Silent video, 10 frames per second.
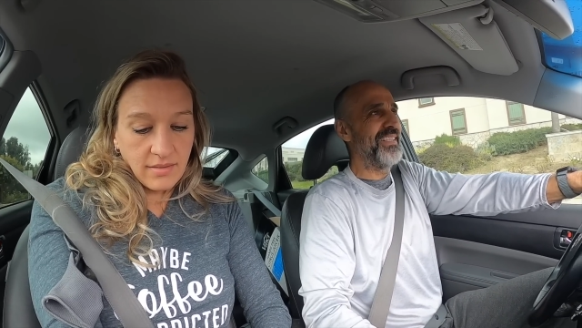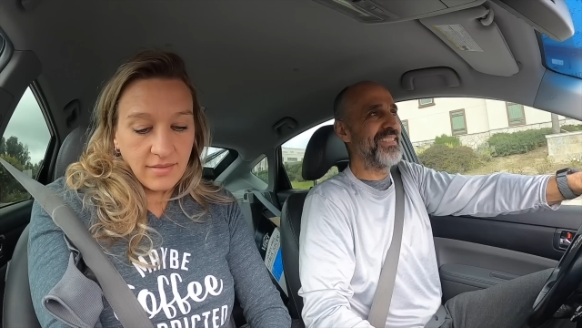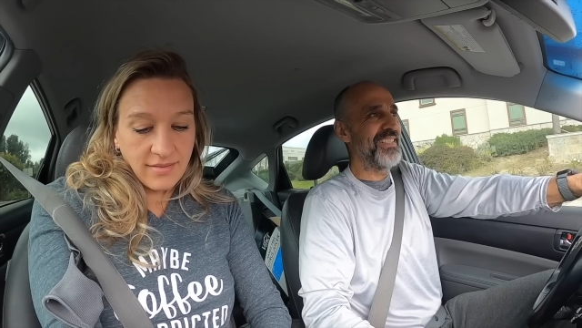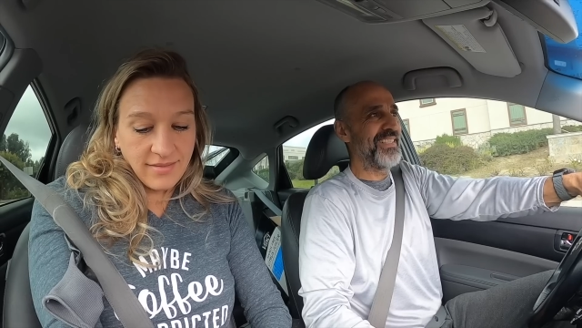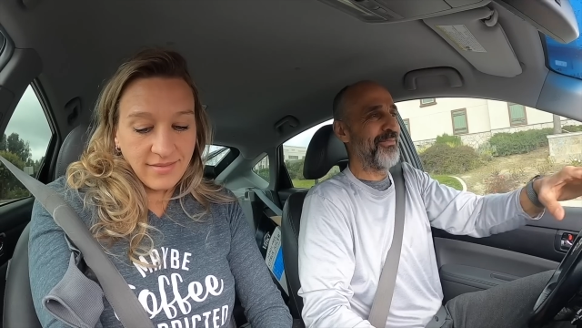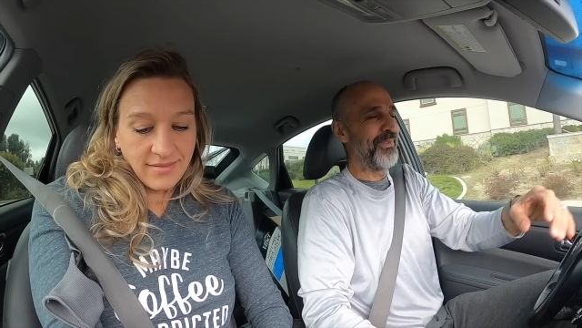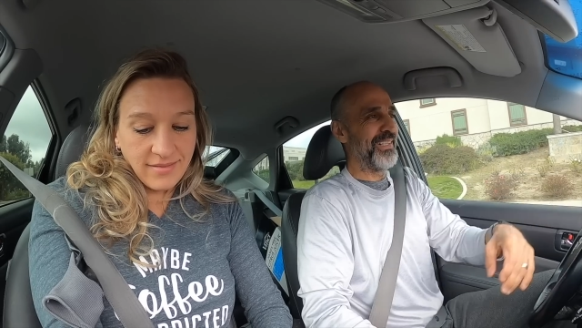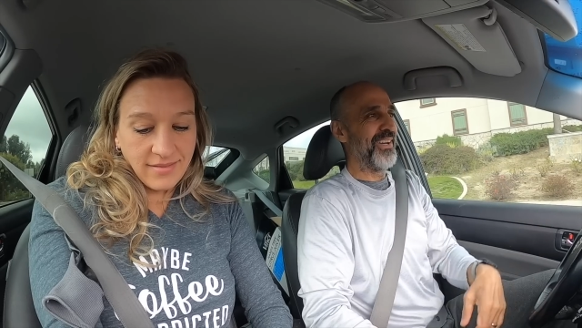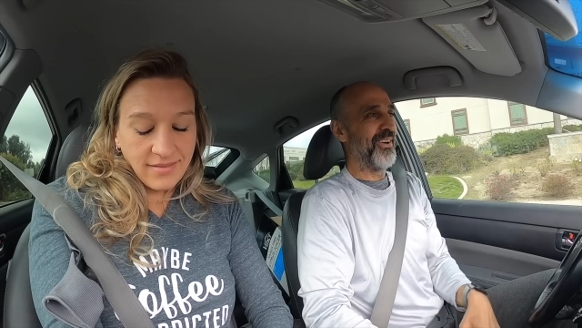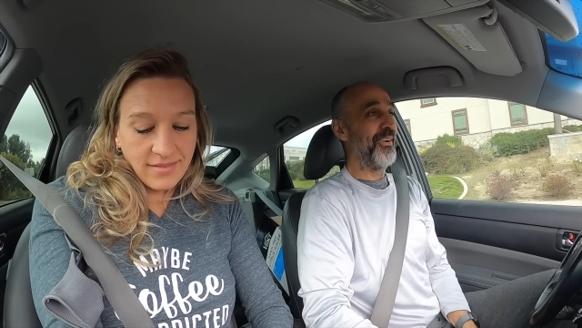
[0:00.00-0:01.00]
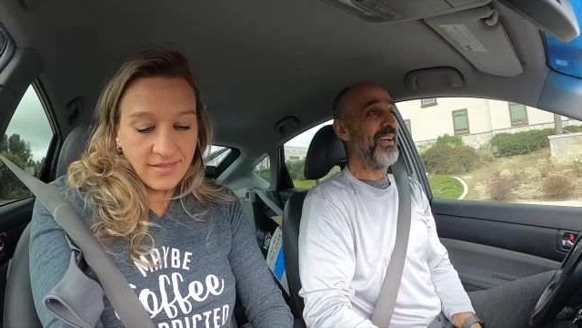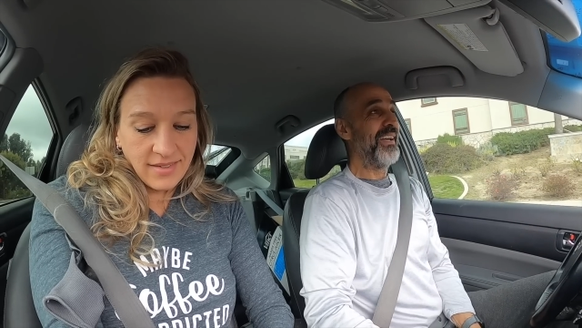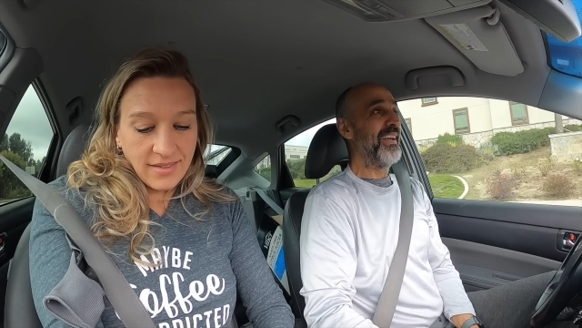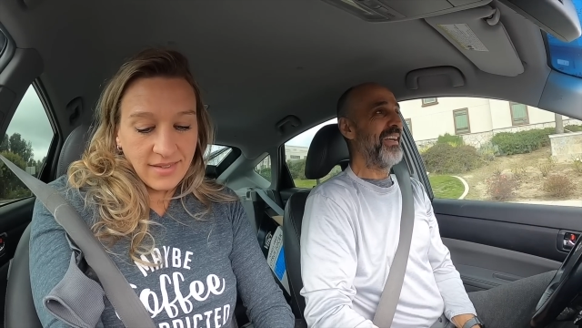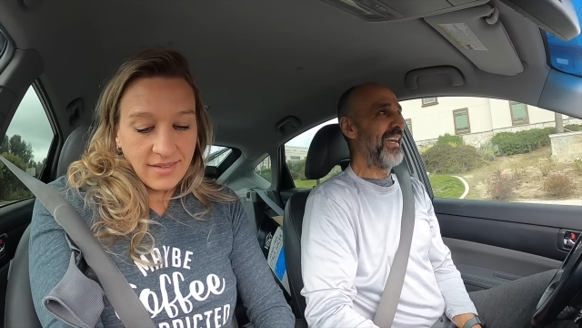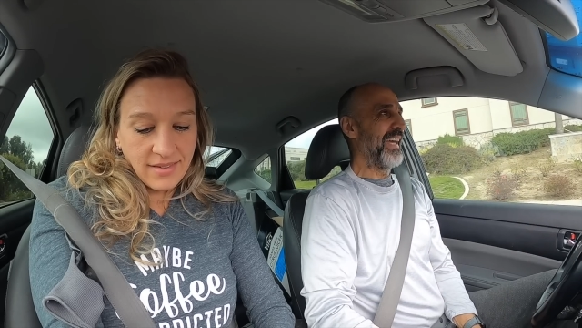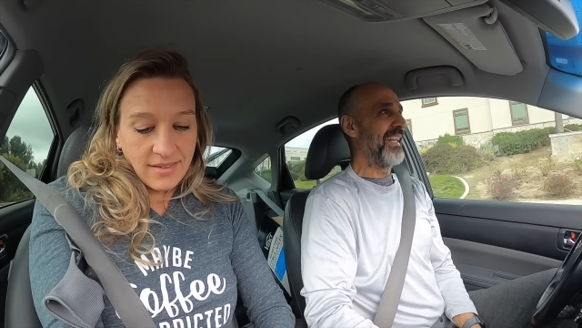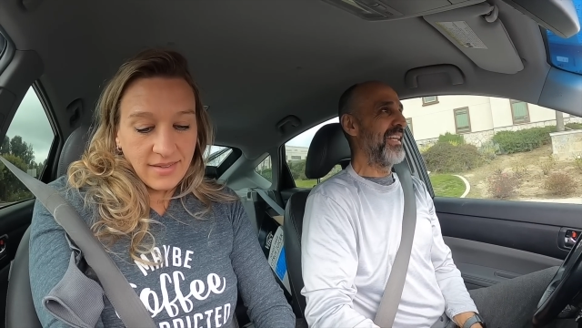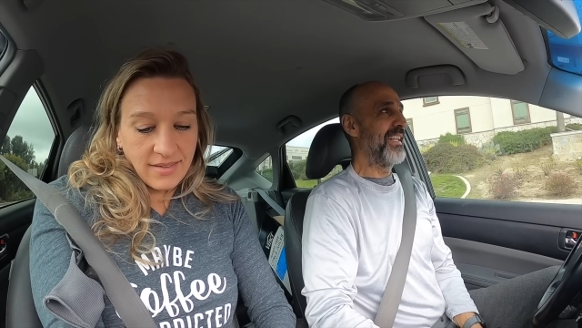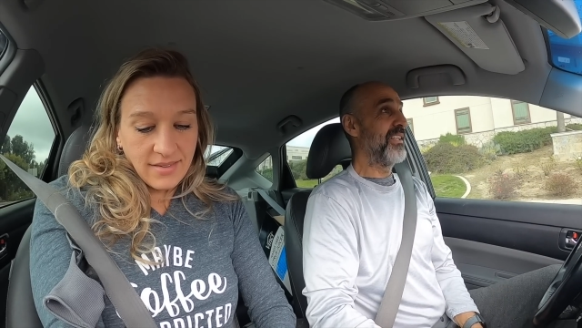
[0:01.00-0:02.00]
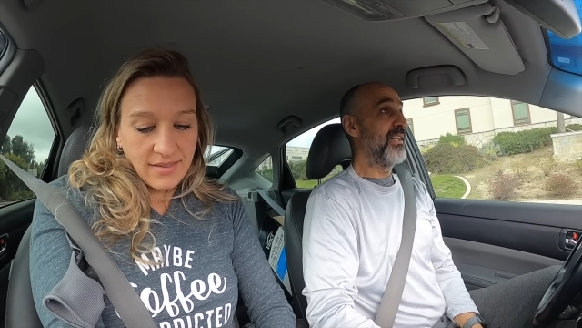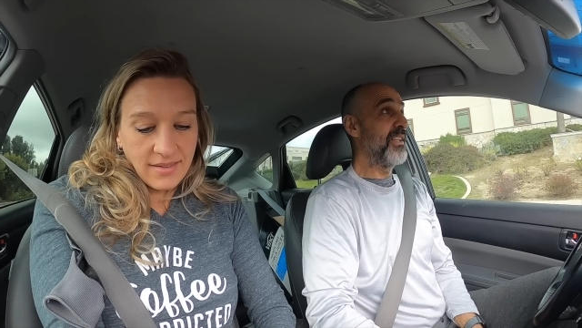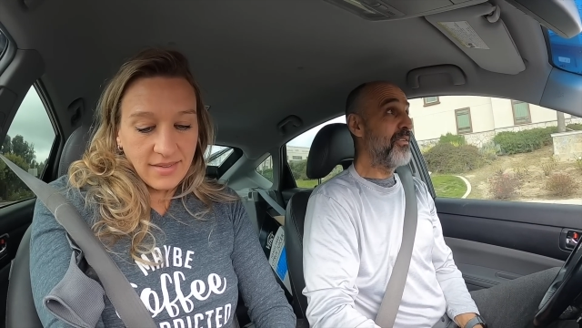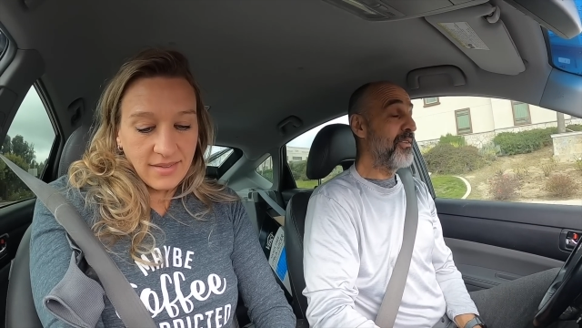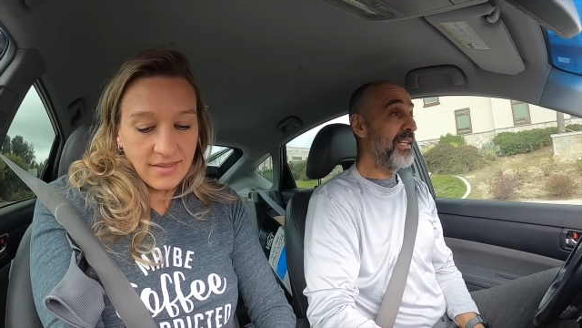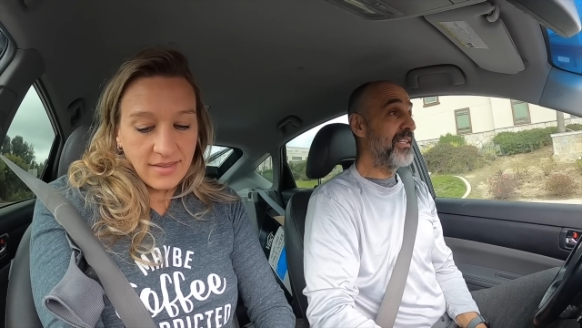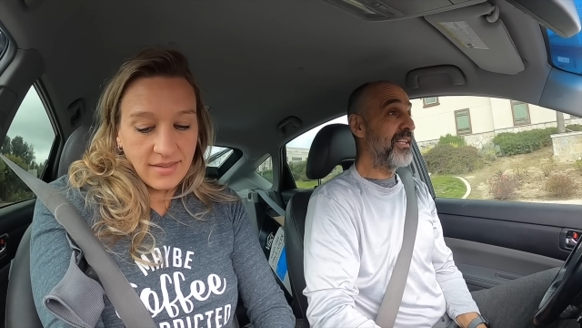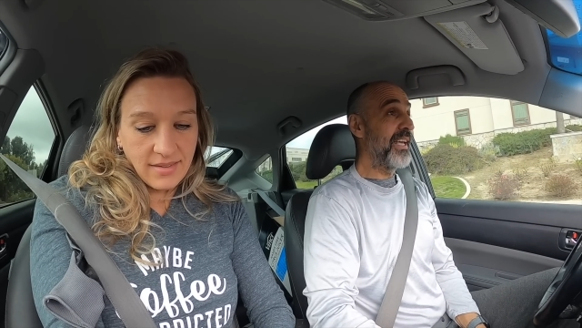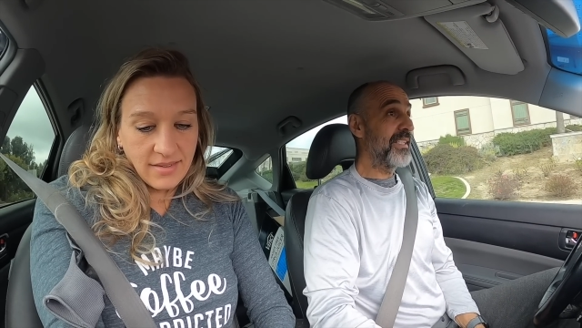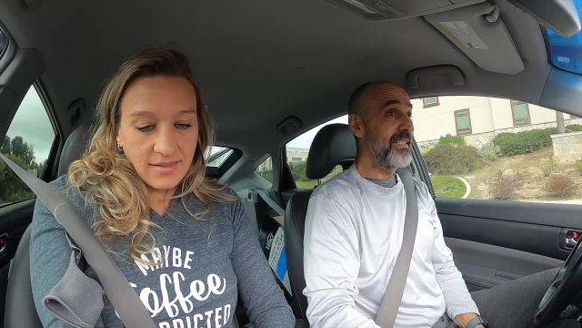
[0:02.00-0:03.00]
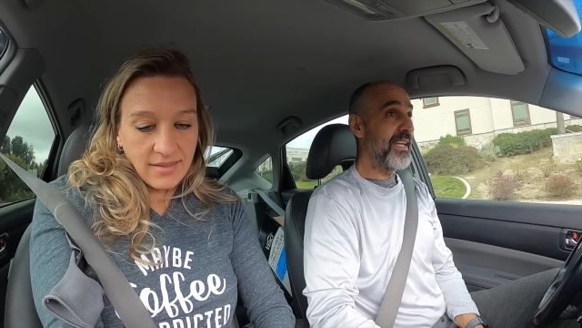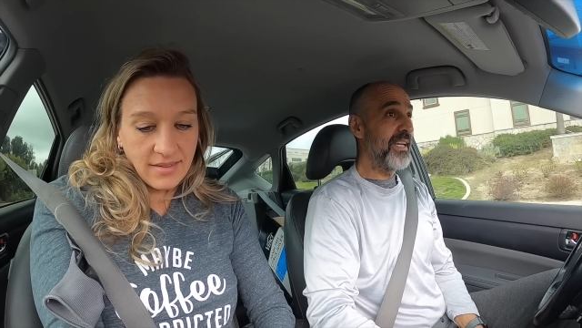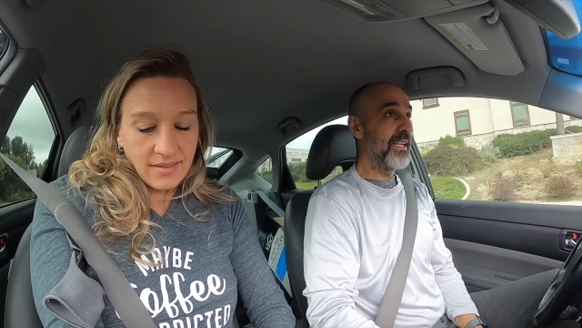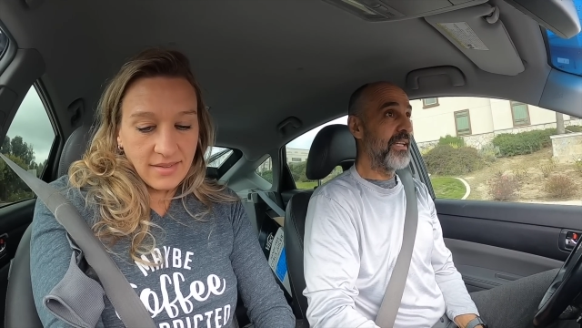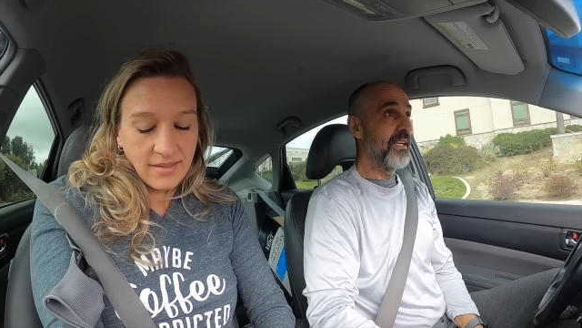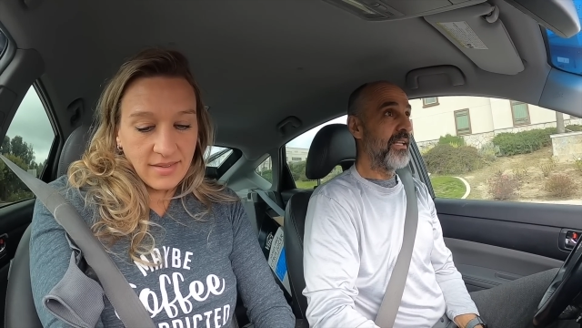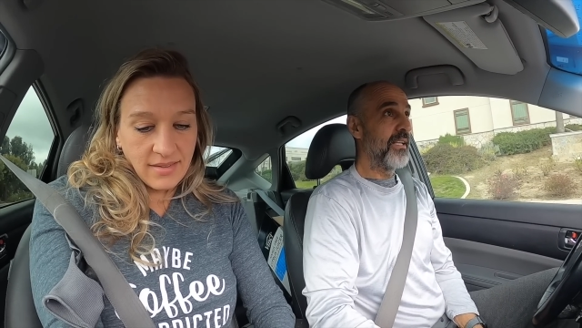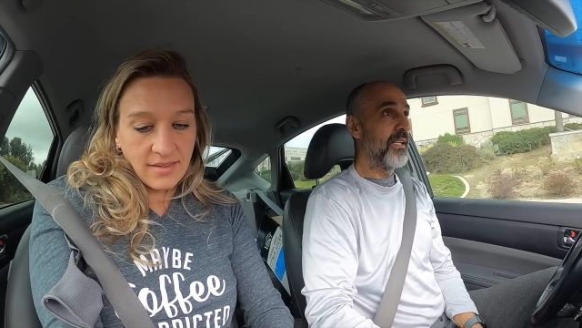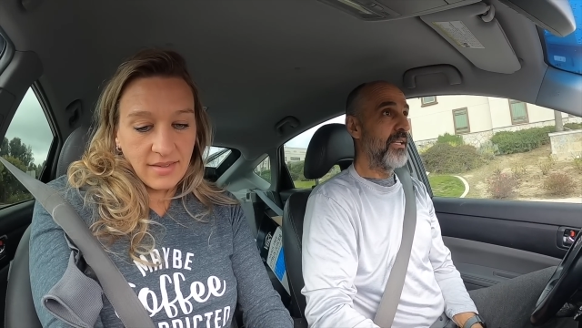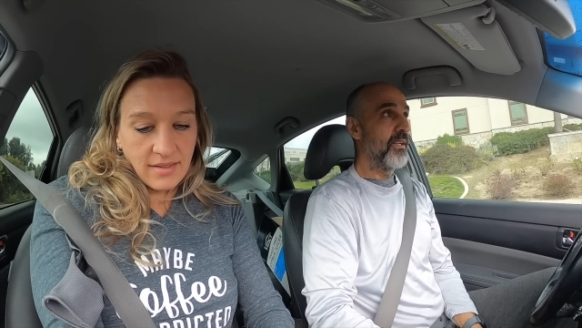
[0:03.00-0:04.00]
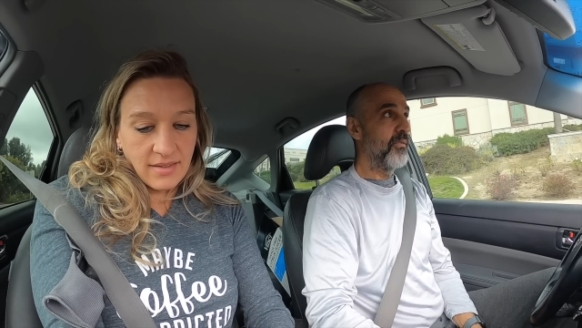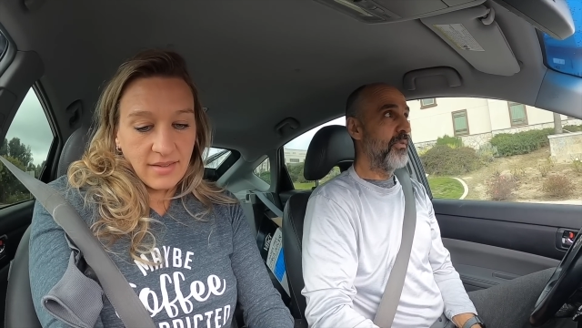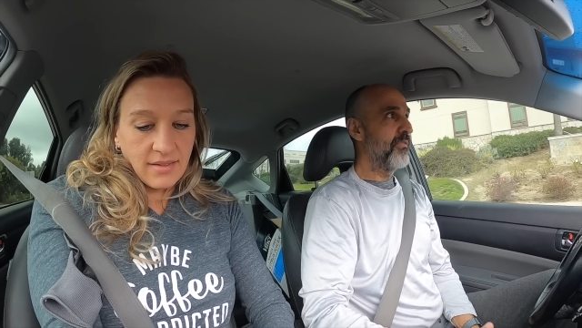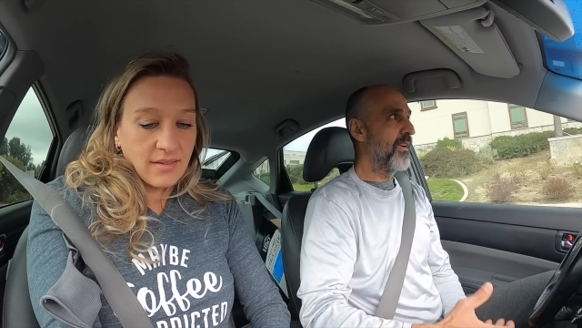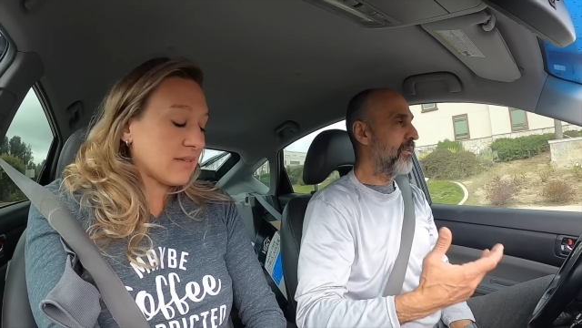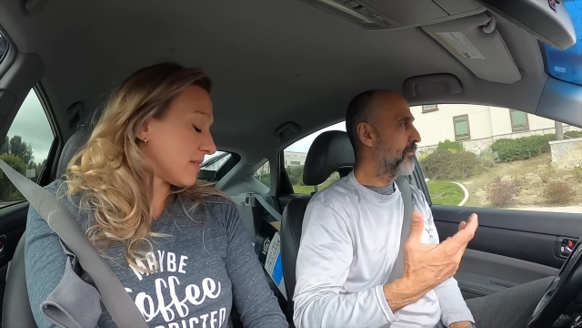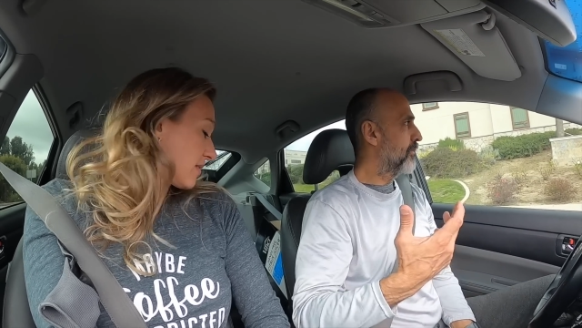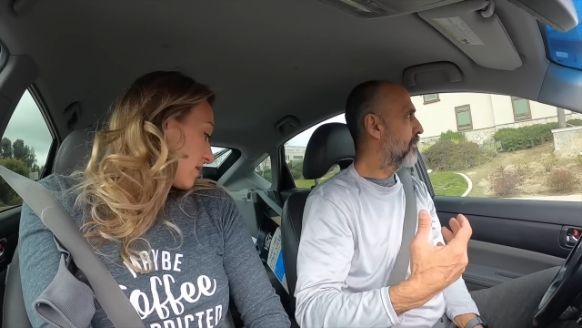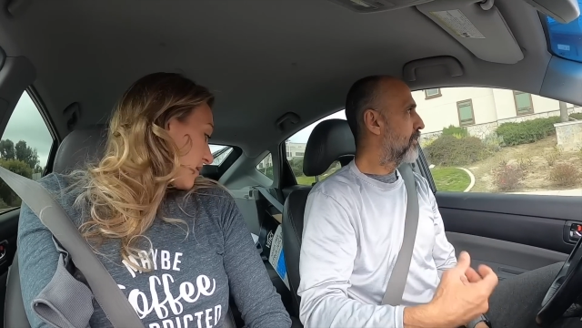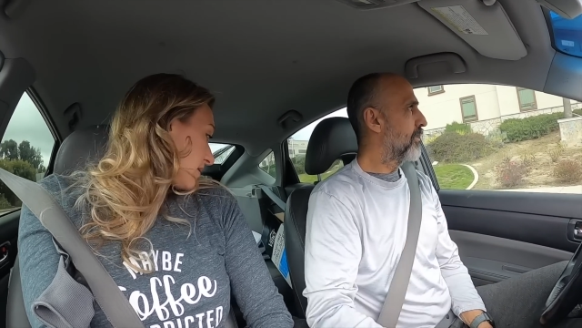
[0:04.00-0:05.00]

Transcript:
Speaker 1: needs it that we know. And then literally the next day we found